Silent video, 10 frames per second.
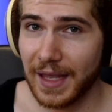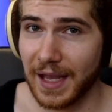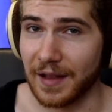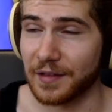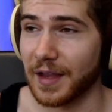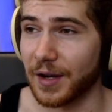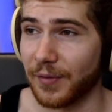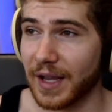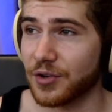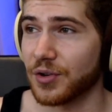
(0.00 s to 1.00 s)
instead of
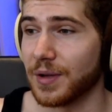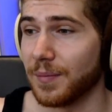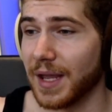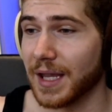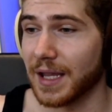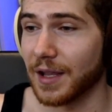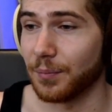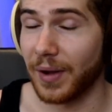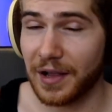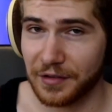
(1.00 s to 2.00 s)
actually making it
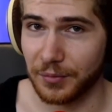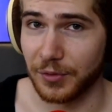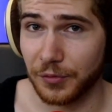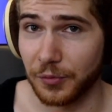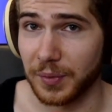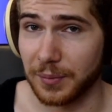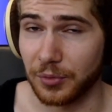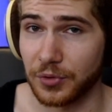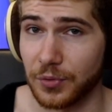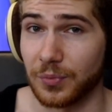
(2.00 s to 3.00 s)
possible for people
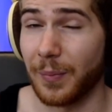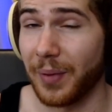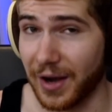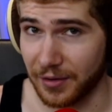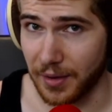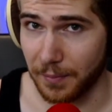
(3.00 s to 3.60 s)
to repair them.